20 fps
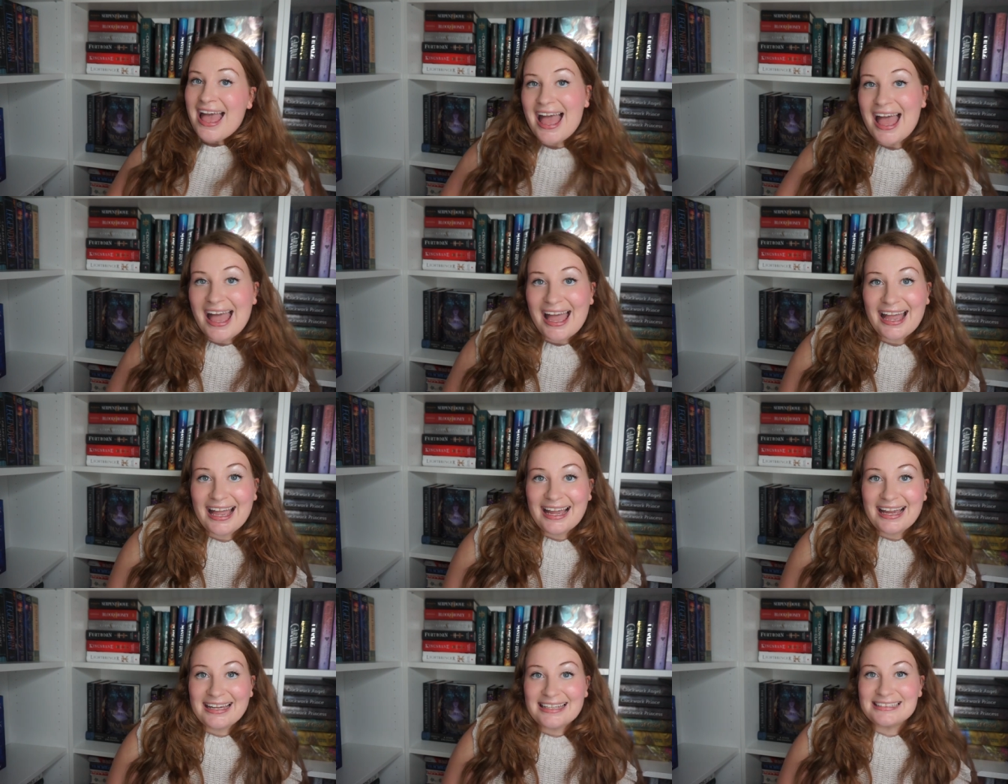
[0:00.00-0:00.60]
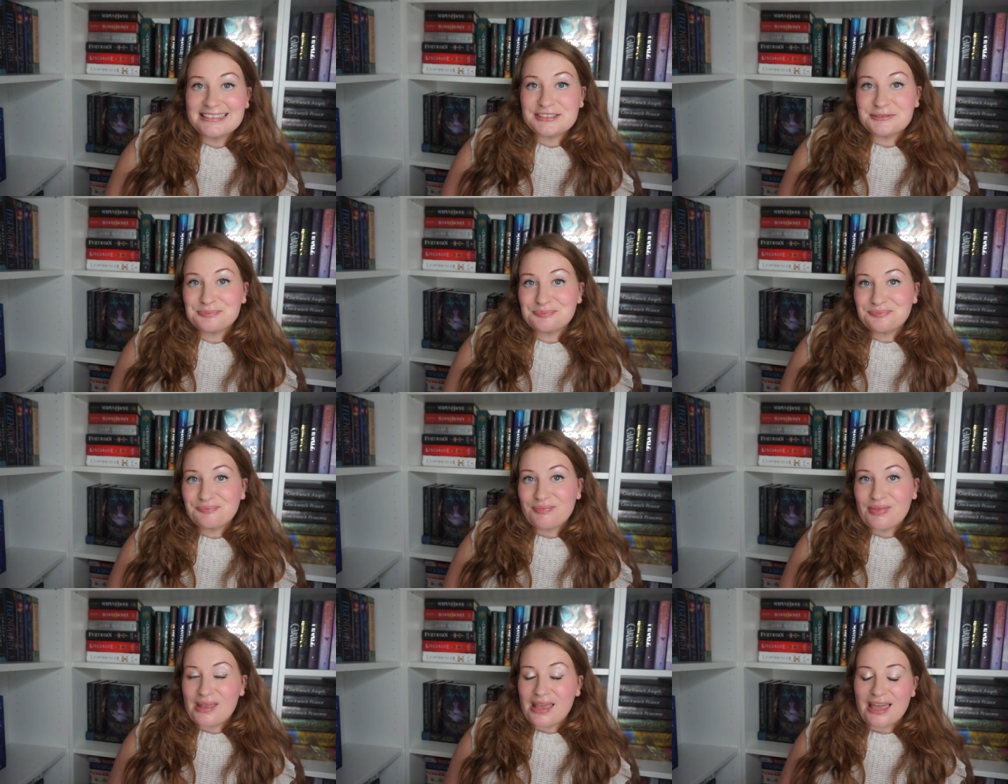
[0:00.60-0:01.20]
and
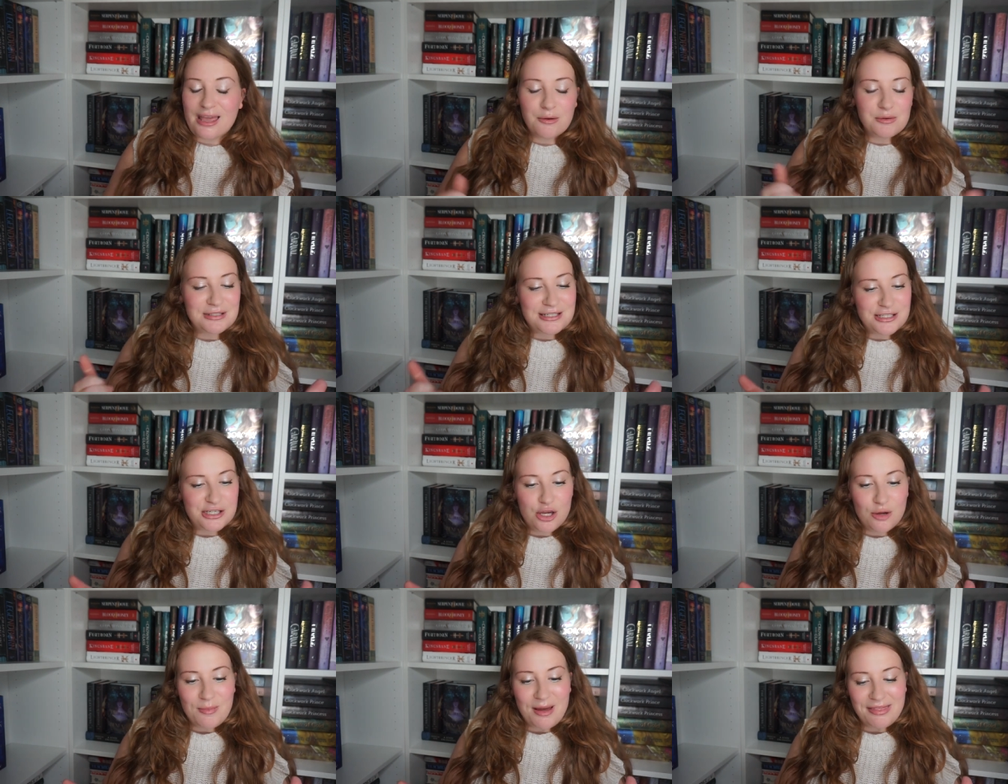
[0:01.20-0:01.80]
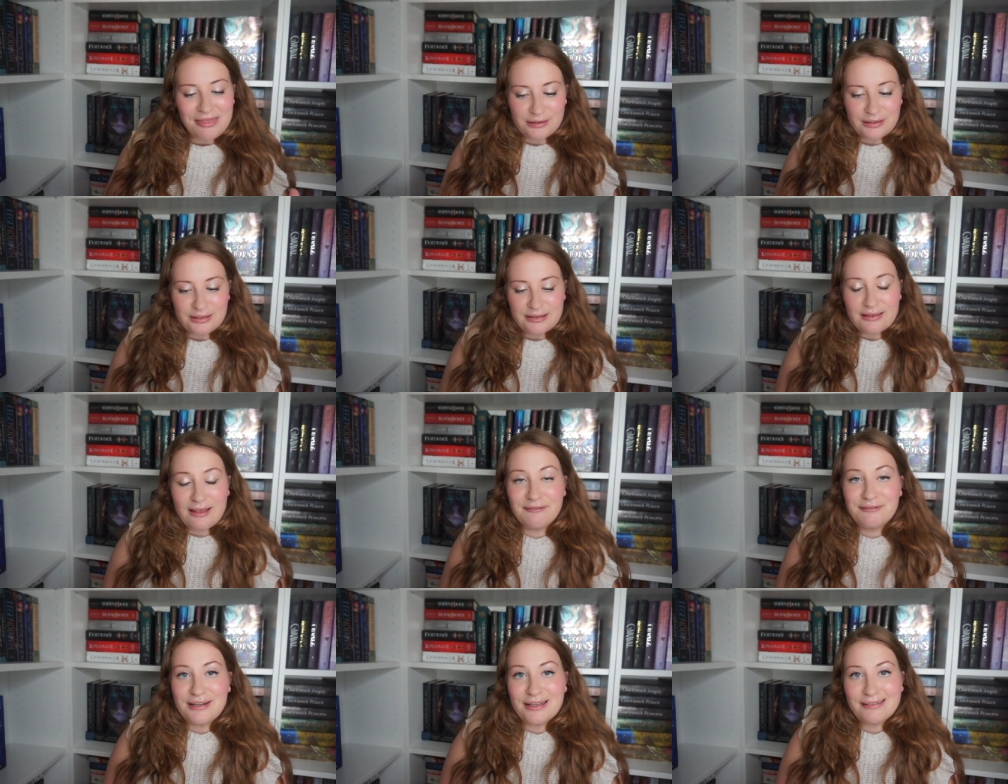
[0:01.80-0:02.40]
it was a chill month.
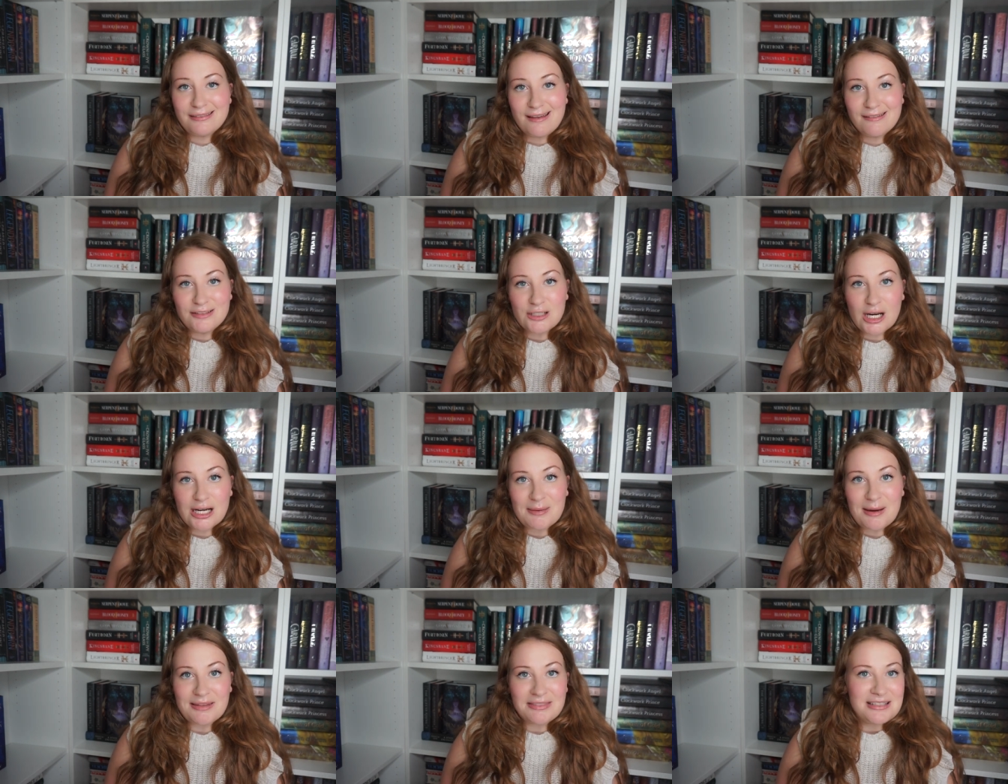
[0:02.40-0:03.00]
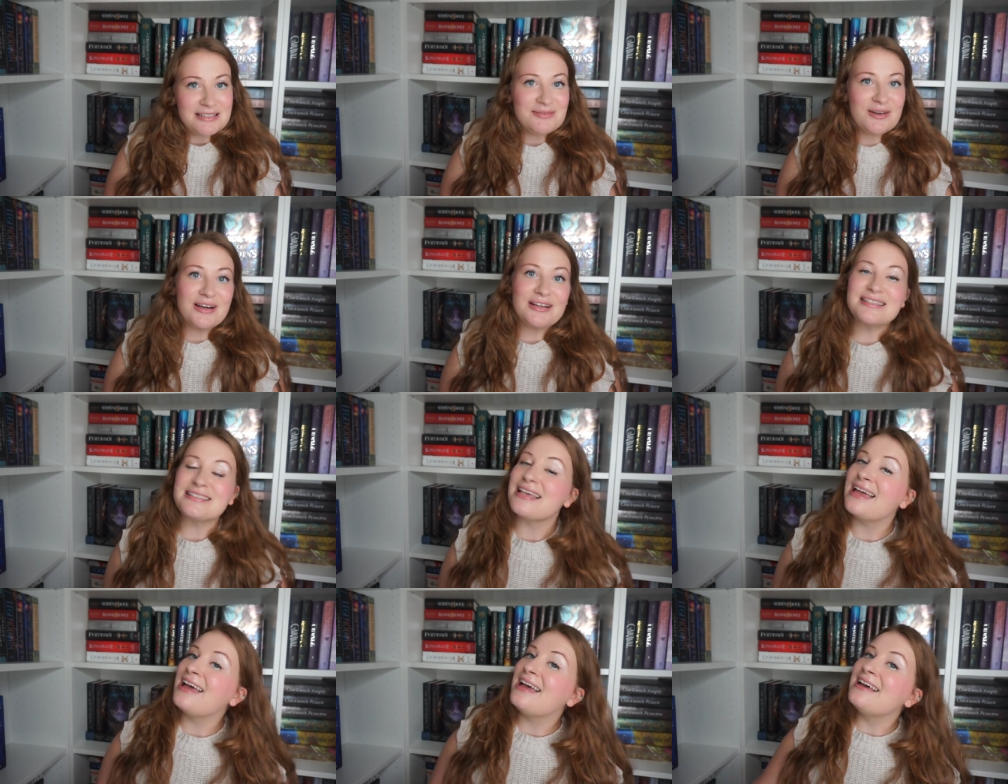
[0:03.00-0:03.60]
Loved it. Loved talking about these
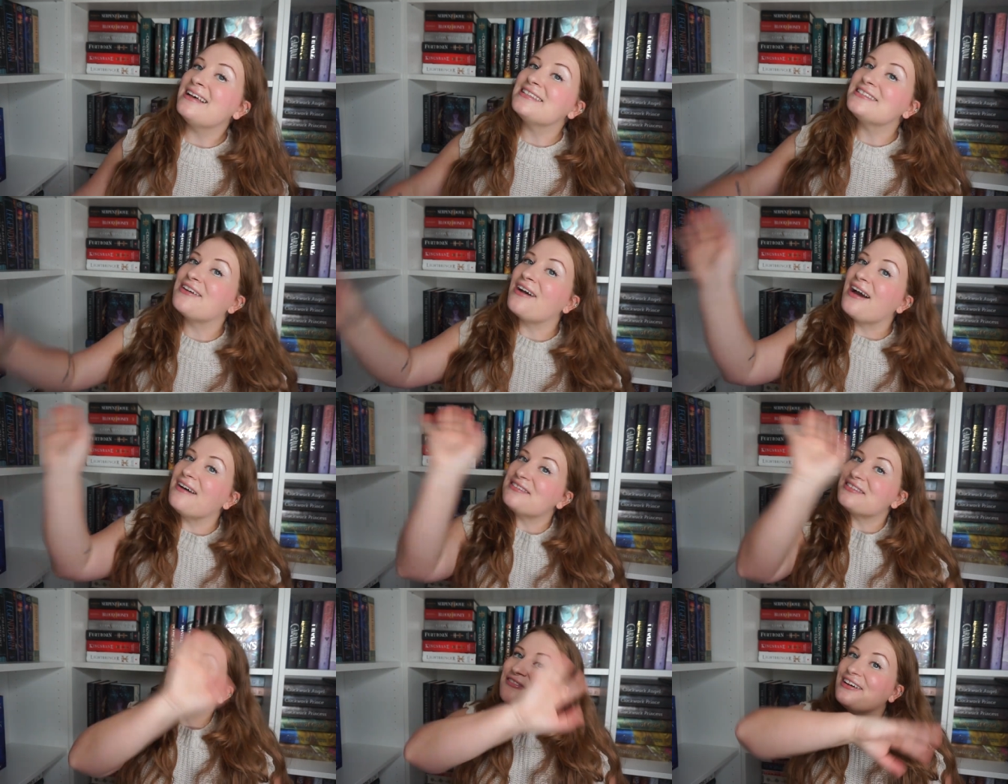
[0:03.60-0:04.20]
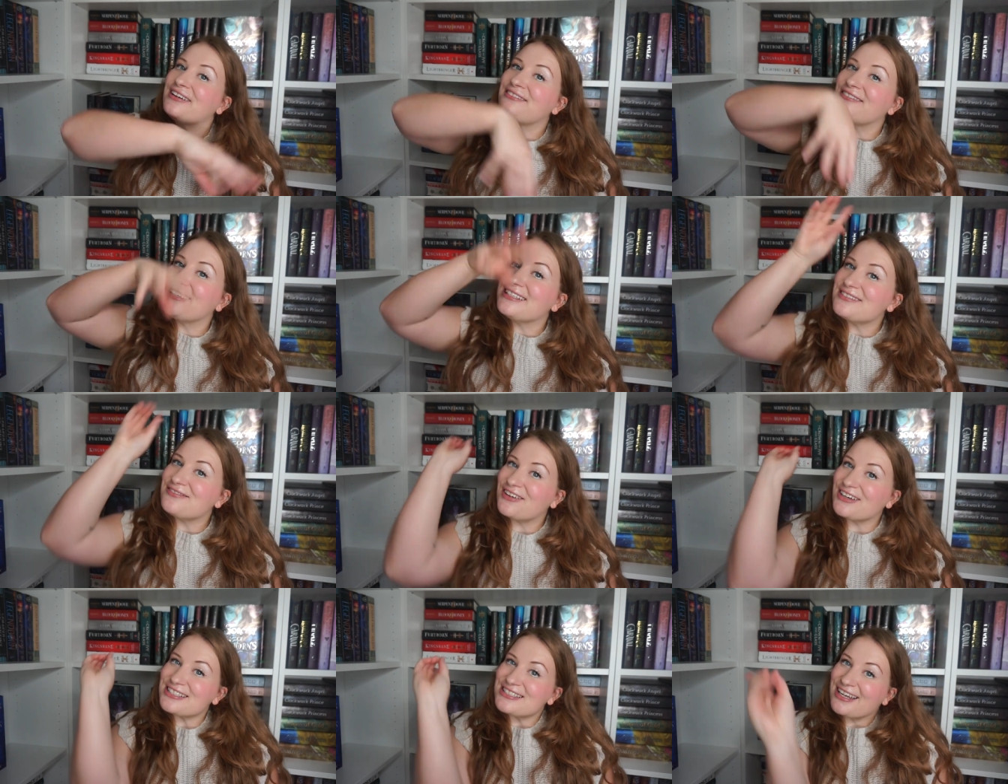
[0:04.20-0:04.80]
books. So have some fun, read
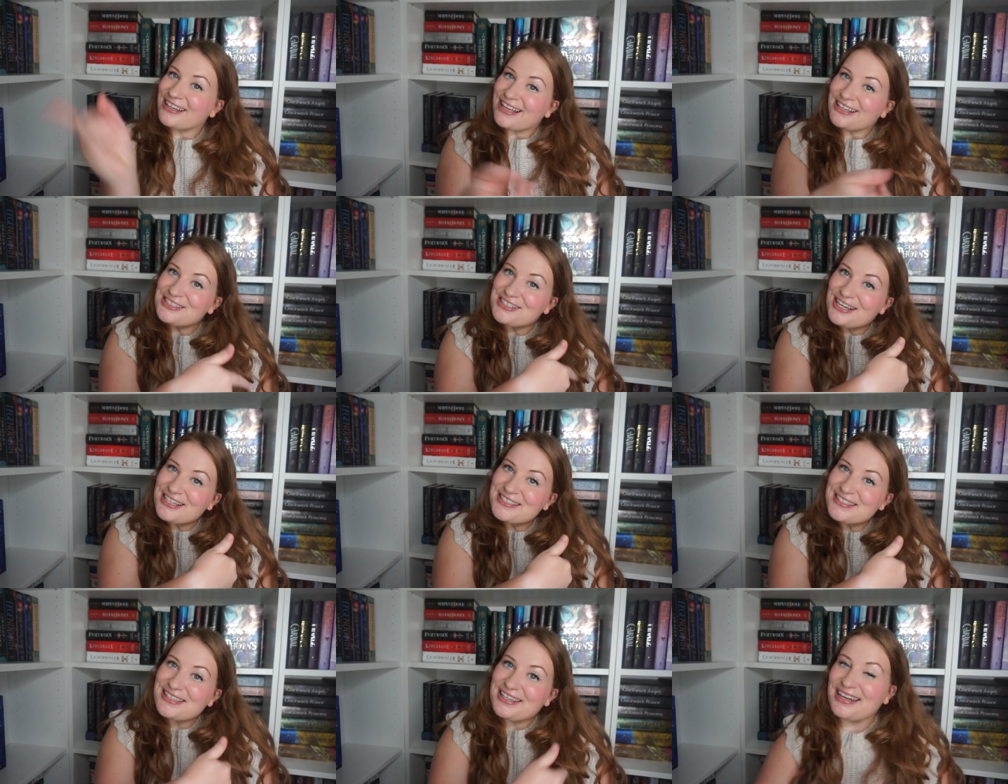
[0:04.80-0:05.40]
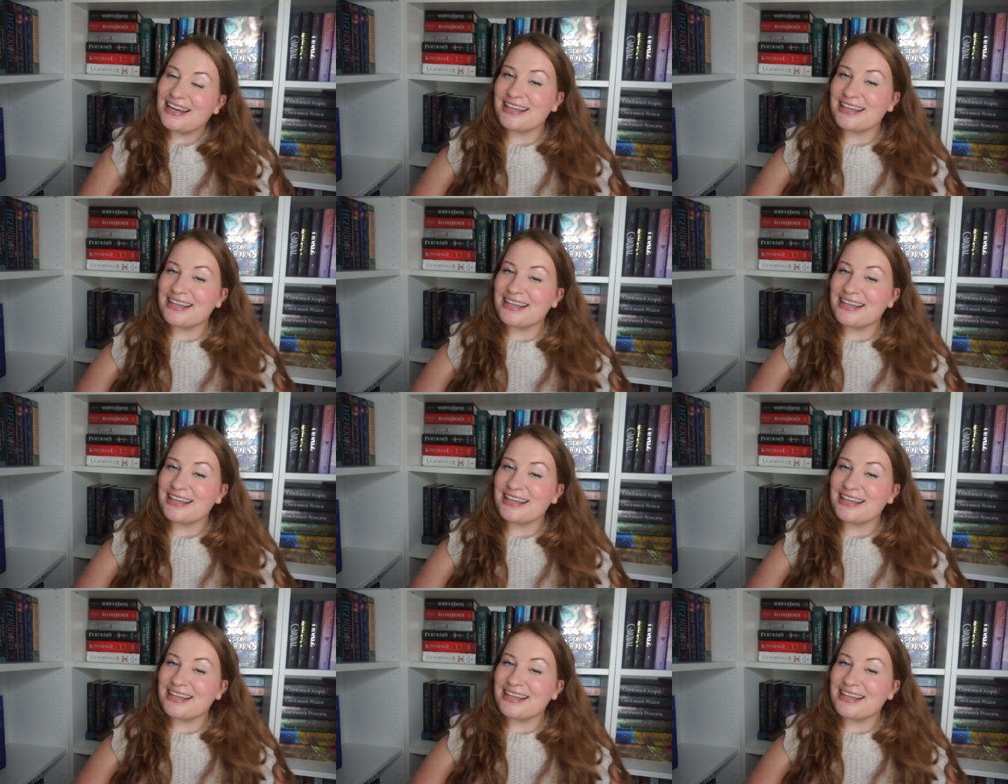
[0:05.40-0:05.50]
some books, and I'll catch you guys in the